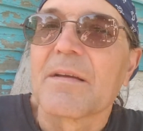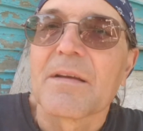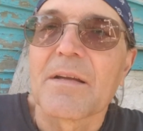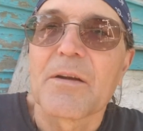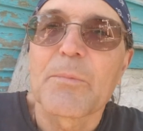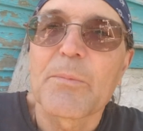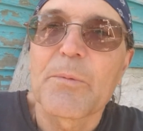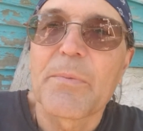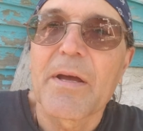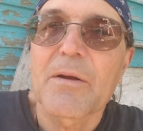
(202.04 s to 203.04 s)
And I remember
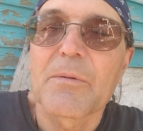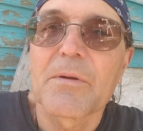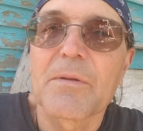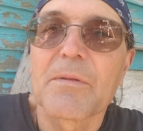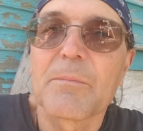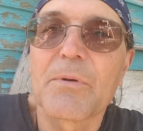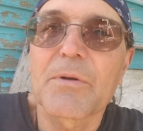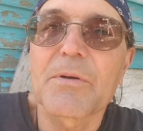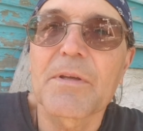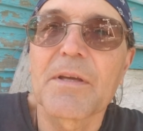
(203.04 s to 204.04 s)
back when
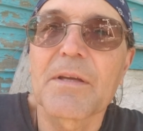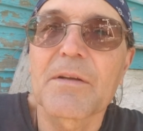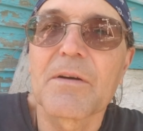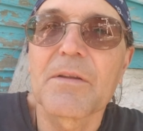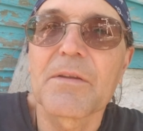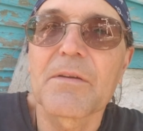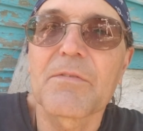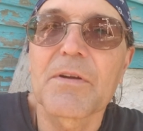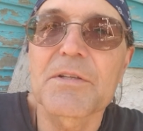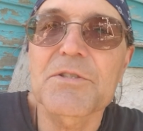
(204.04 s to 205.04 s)
Burger King and all the
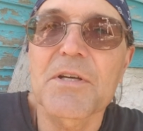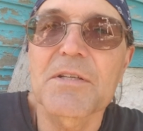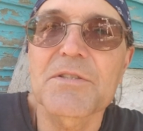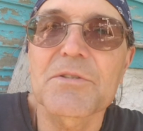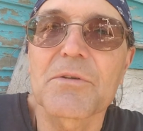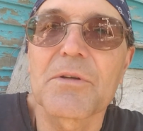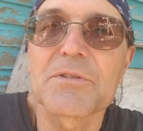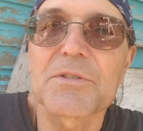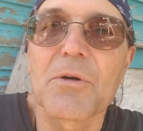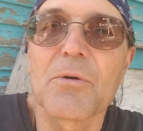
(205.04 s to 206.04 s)
franchise
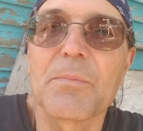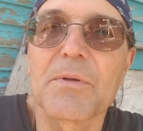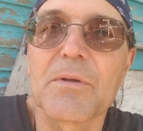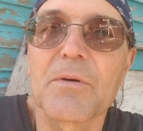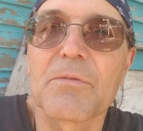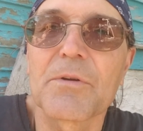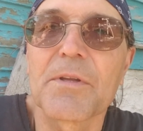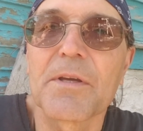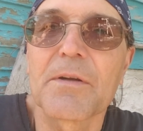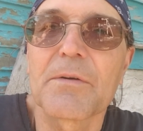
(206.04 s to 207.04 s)
stores opened over in
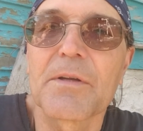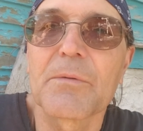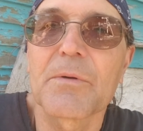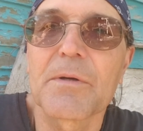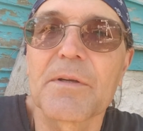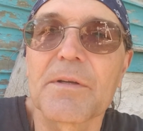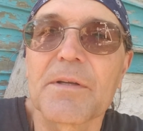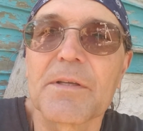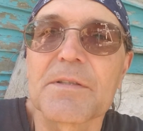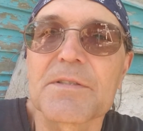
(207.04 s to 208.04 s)
the area where it
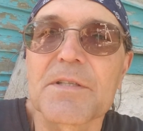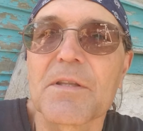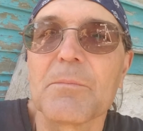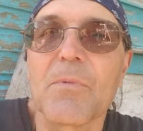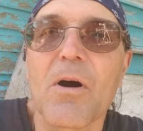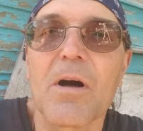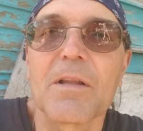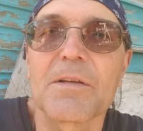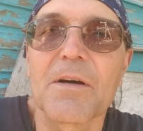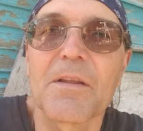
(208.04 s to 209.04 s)
is in the mall
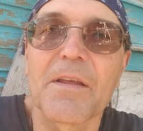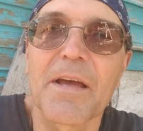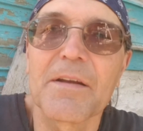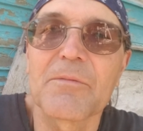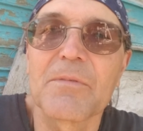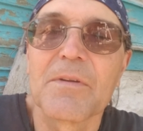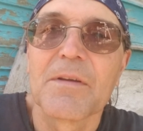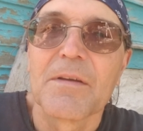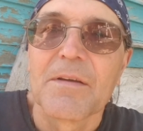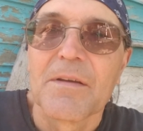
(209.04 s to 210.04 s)
and all that, and
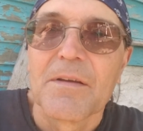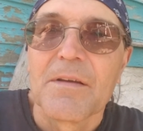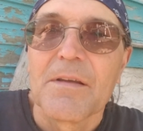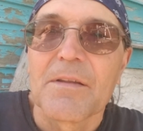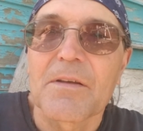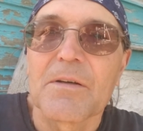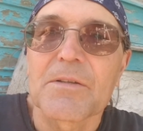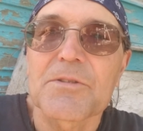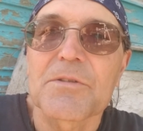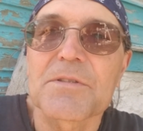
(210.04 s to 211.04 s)
the
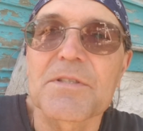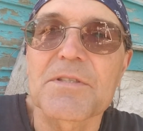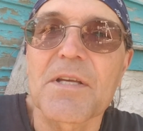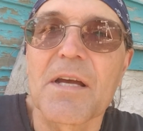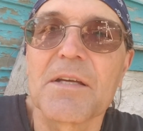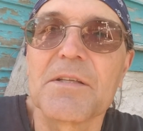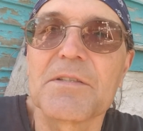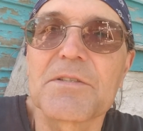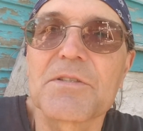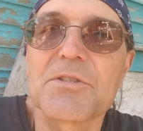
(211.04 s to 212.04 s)
culture and
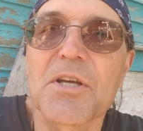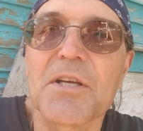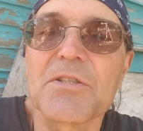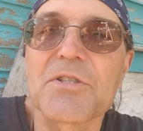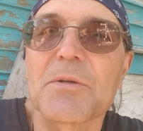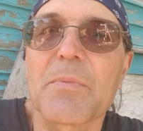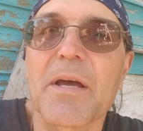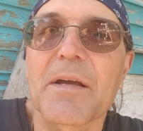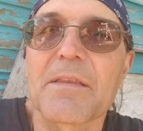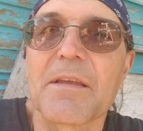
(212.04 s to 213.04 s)
society's changing
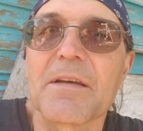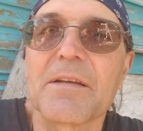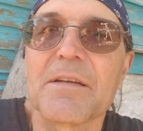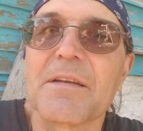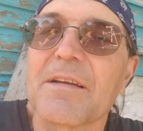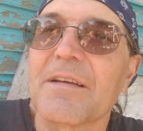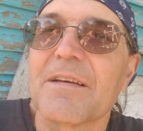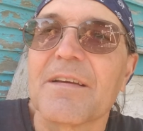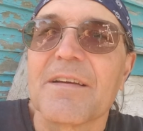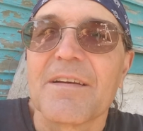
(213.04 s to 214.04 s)
back then, and
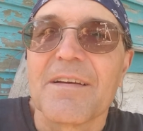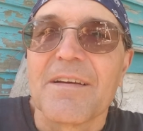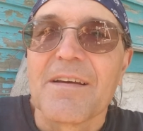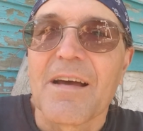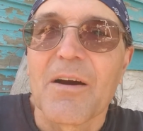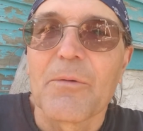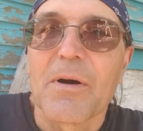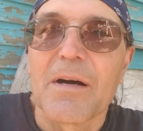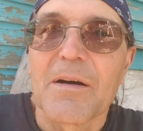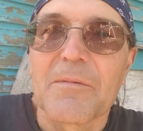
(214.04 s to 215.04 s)

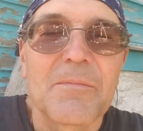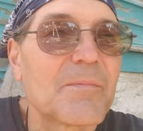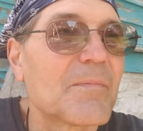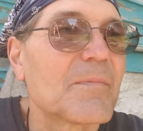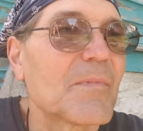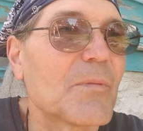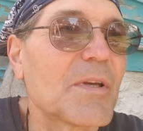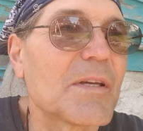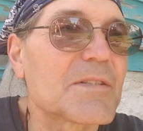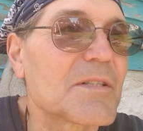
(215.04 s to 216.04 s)
how
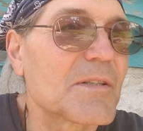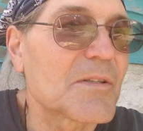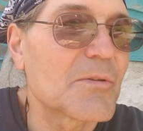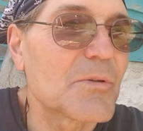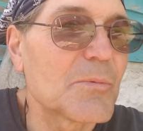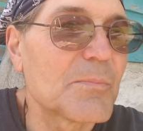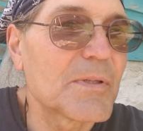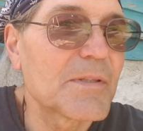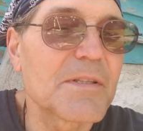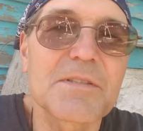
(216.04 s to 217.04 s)
we as a group
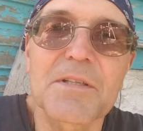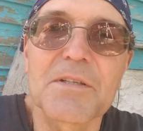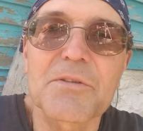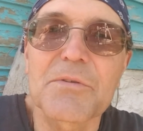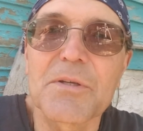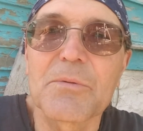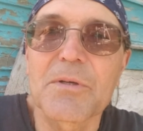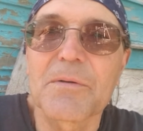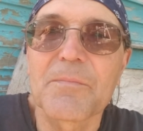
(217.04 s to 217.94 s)
in this country were